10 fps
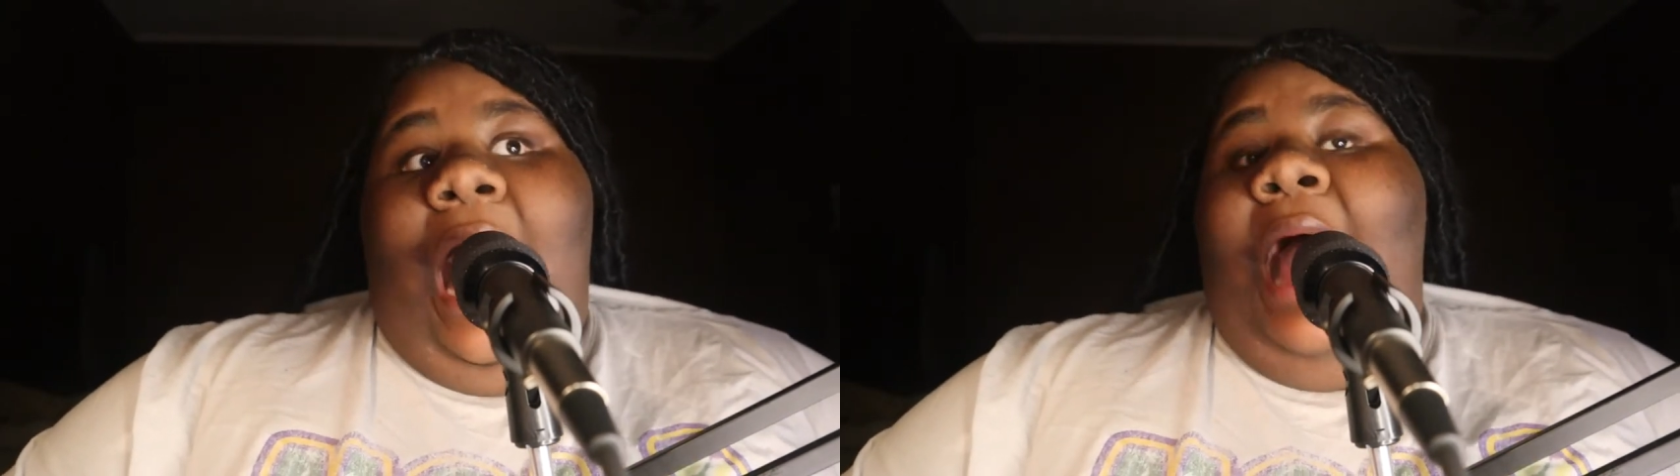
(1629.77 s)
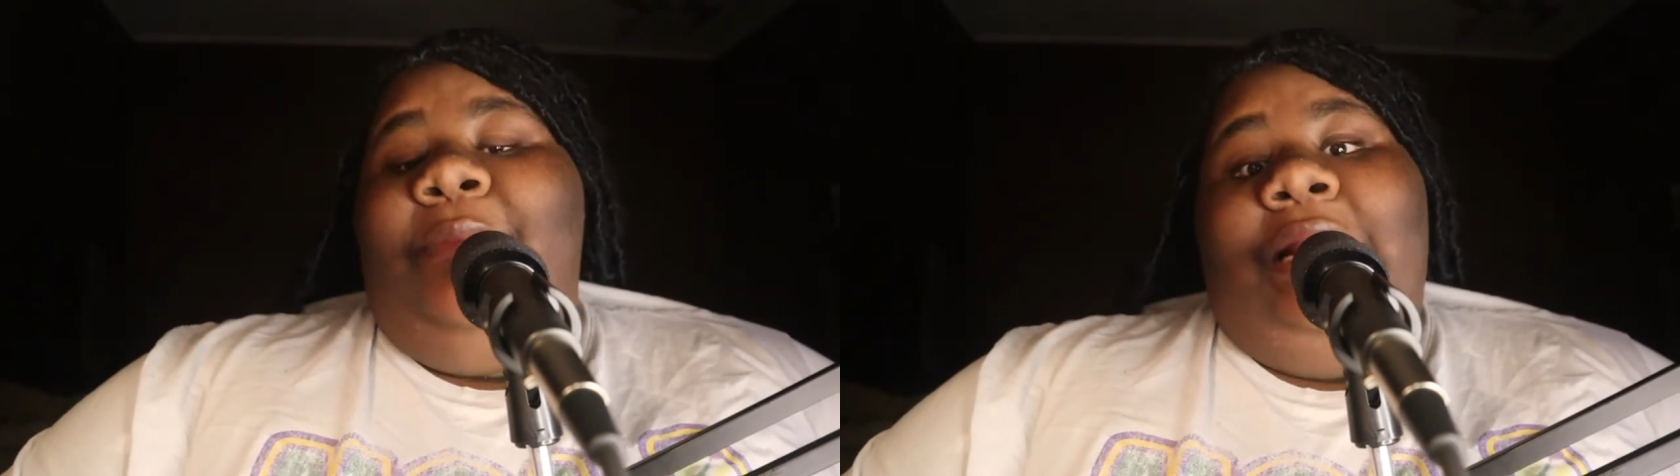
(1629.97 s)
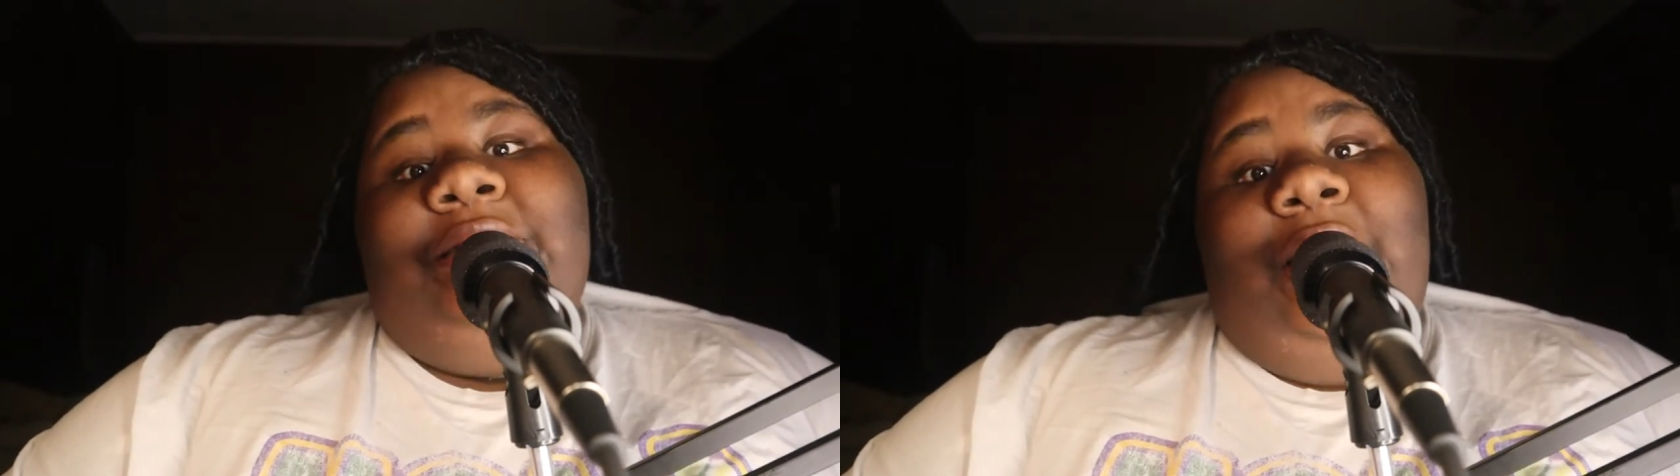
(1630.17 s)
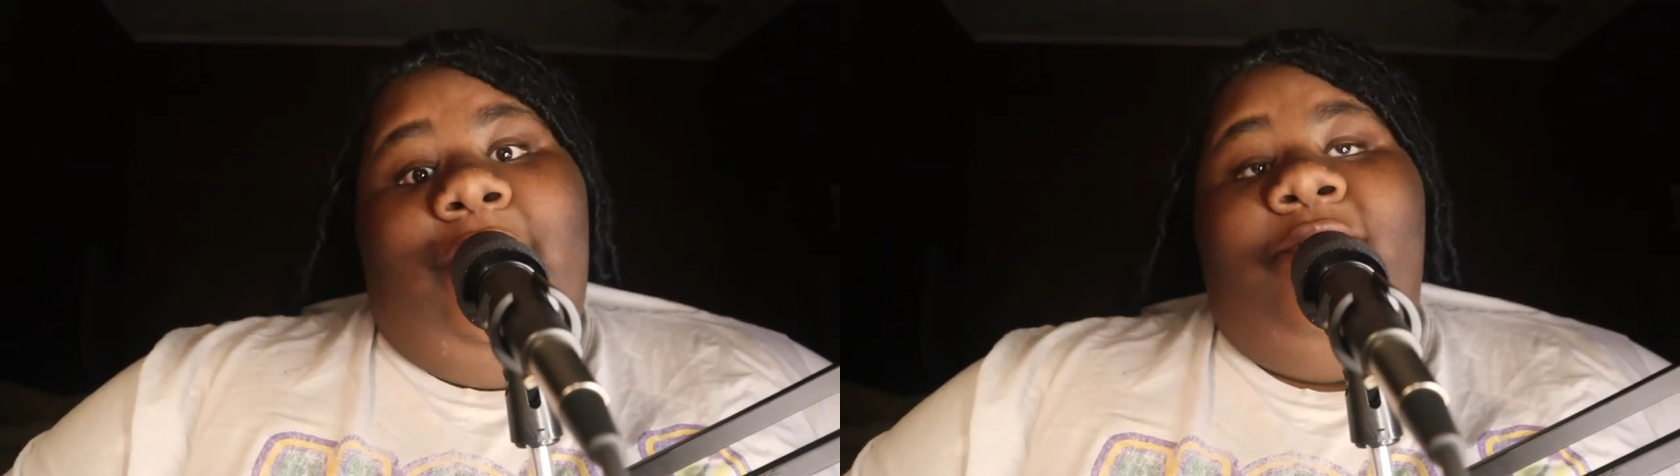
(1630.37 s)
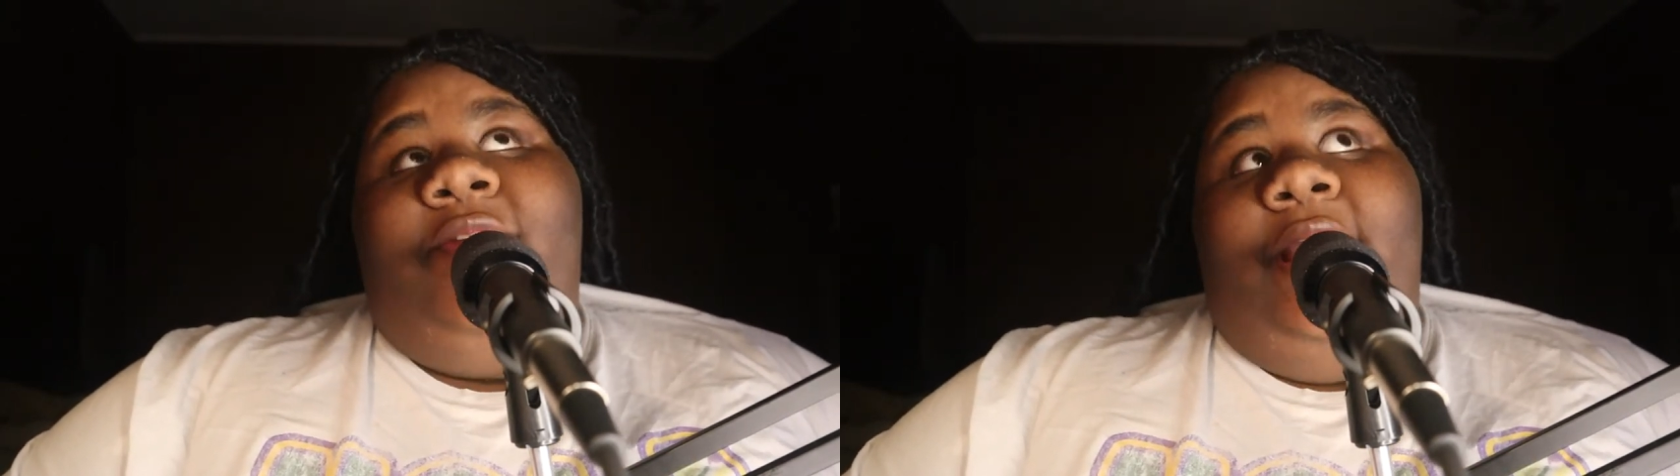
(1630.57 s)
I'm not
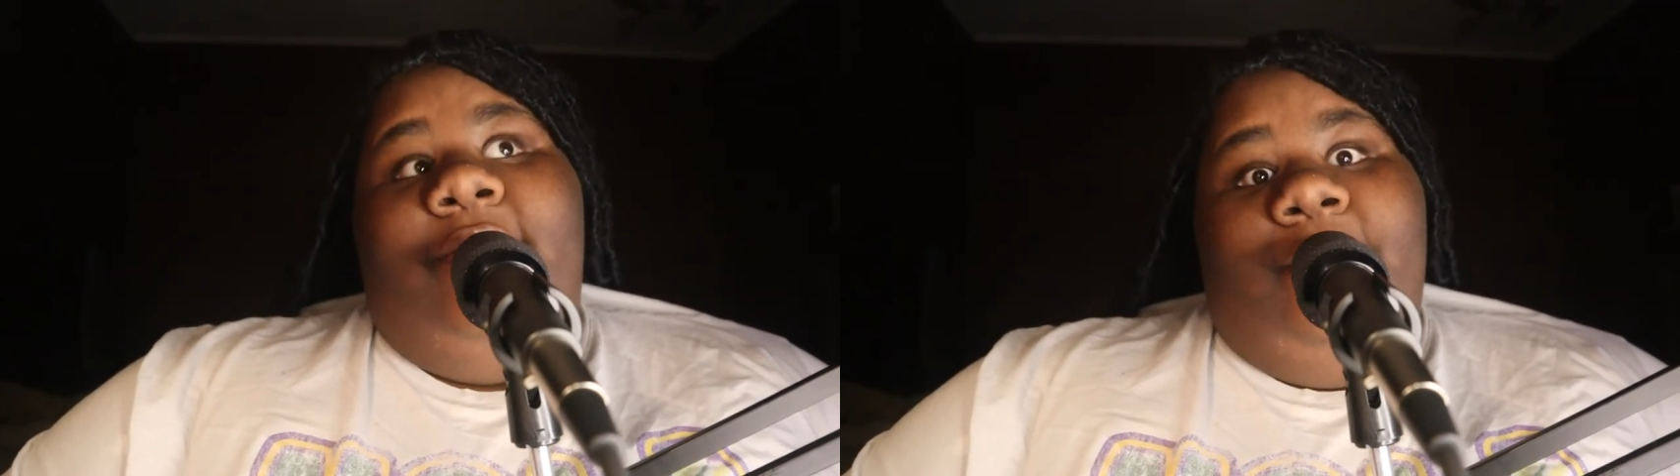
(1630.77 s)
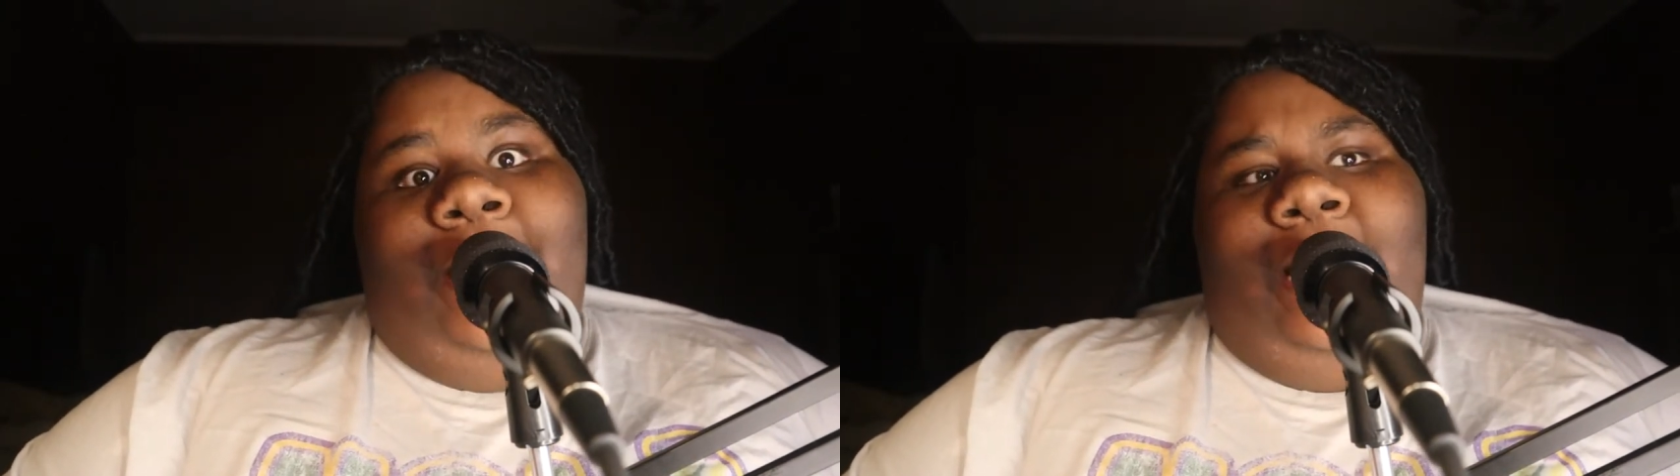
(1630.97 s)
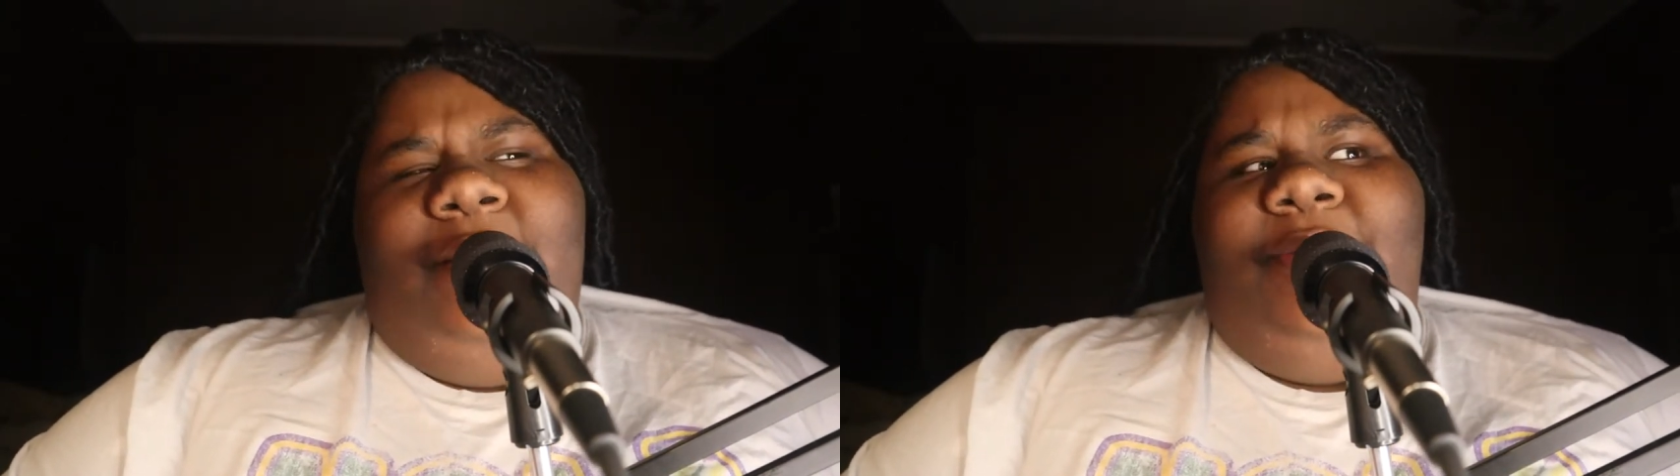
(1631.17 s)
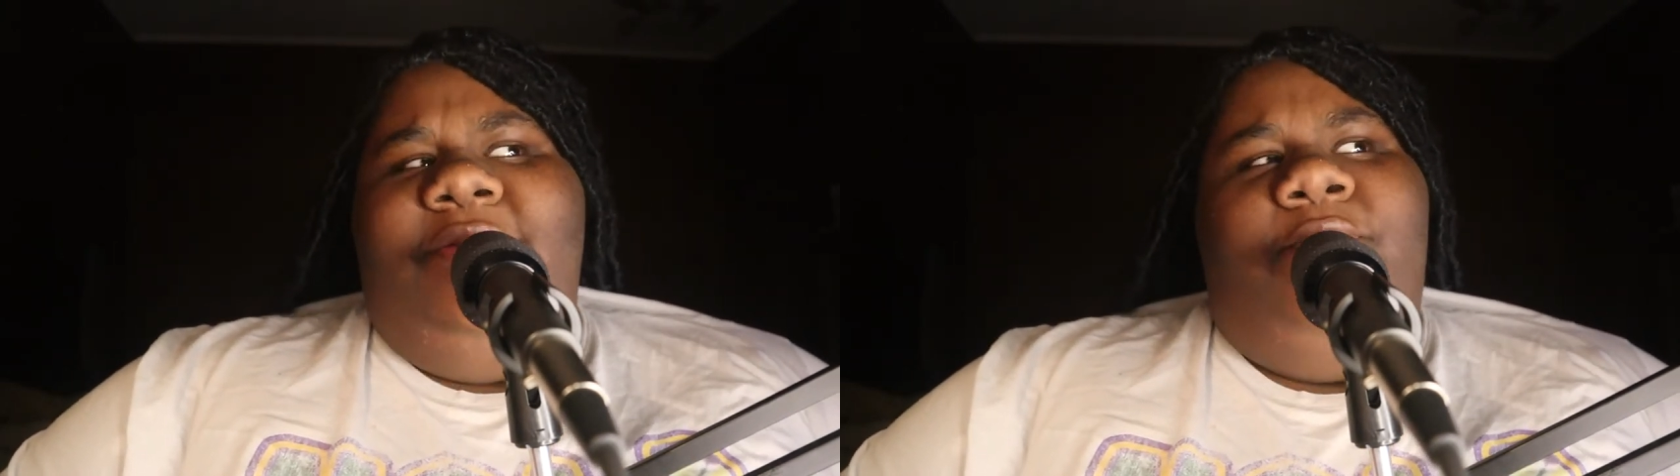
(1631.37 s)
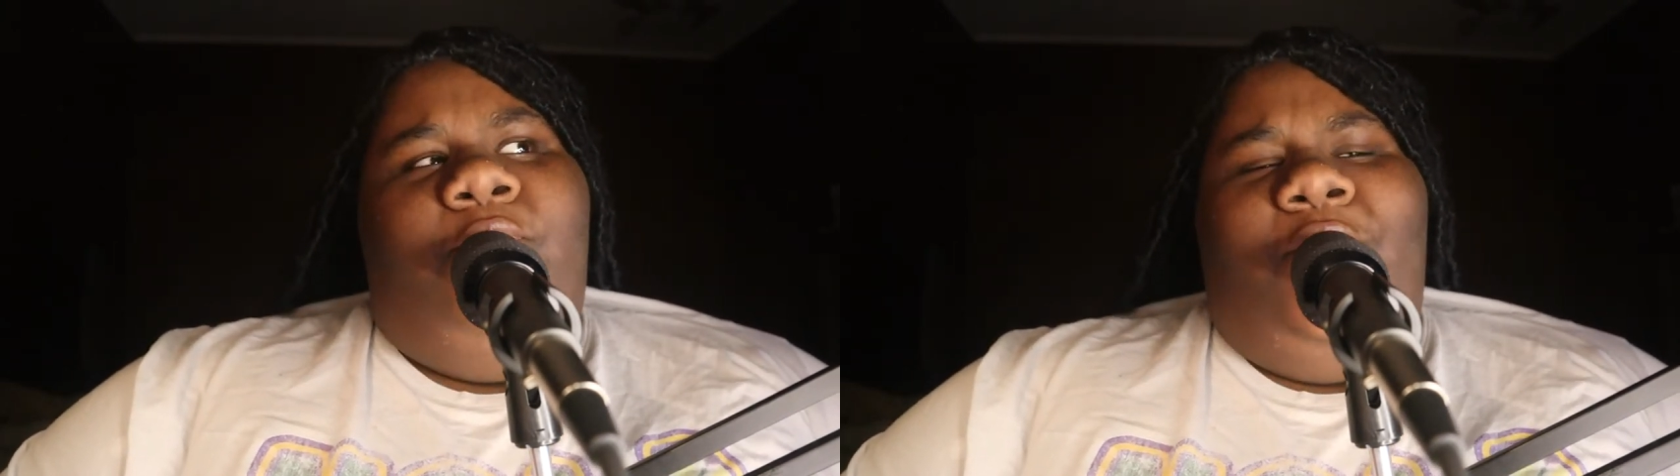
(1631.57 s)
saying for everybody,
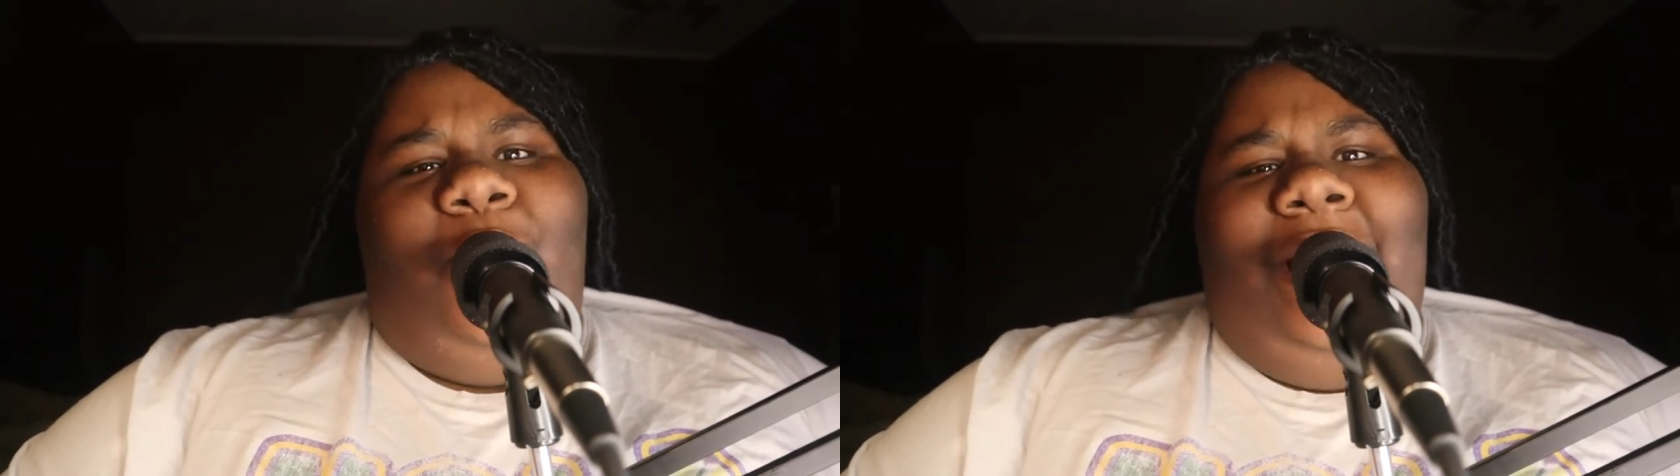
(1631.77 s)
but for